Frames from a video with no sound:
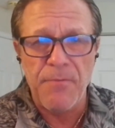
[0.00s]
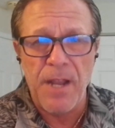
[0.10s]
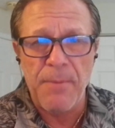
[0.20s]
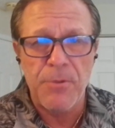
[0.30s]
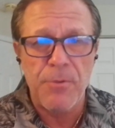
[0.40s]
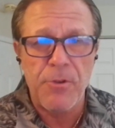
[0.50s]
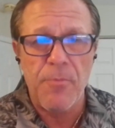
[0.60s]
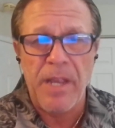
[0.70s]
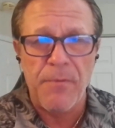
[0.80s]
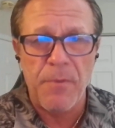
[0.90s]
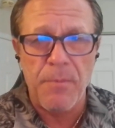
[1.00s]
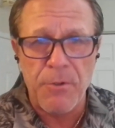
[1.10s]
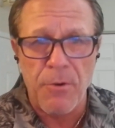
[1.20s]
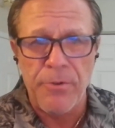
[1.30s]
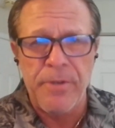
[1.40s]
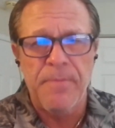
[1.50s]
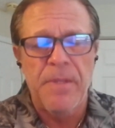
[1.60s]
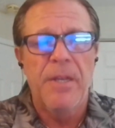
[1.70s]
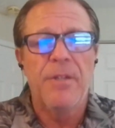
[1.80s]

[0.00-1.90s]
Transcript: fibers, which are made from petroleum.